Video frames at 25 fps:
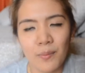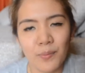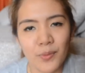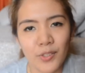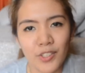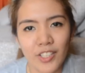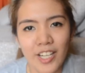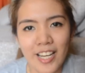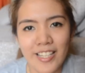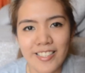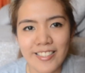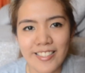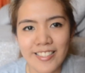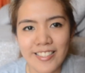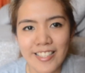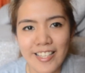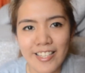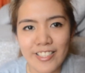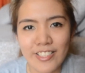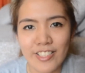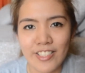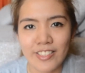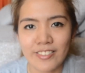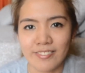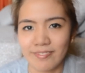
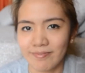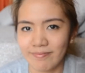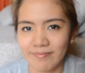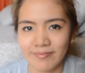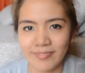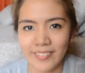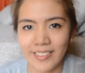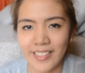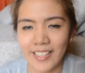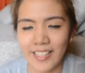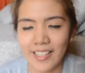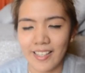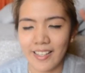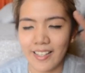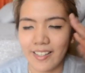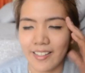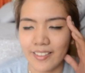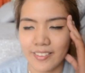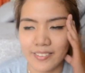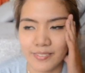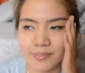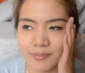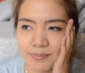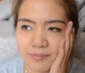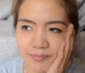procrastination. Yeah,
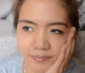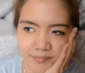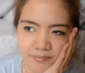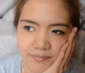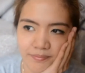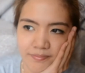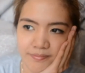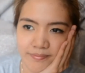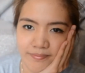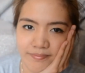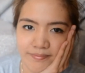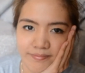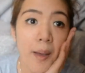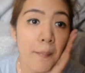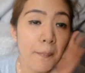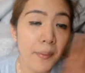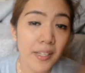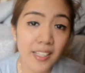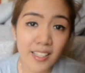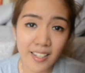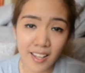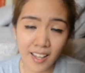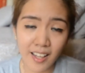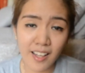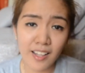
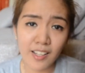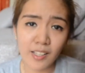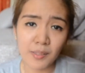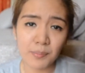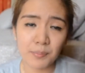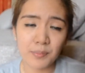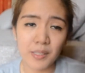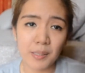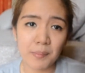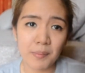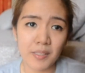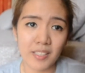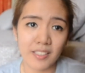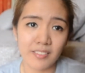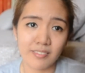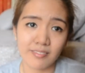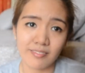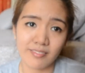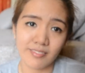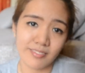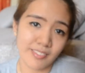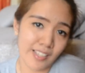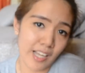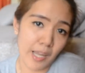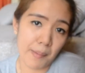but it helped. I mean,
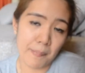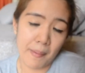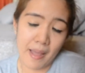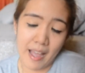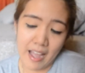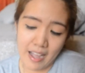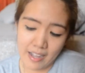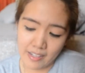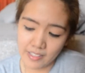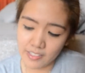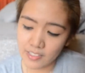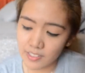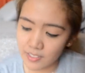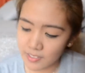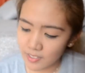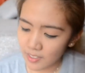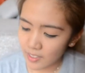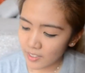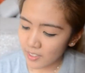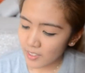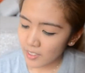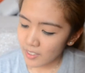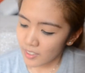I passed.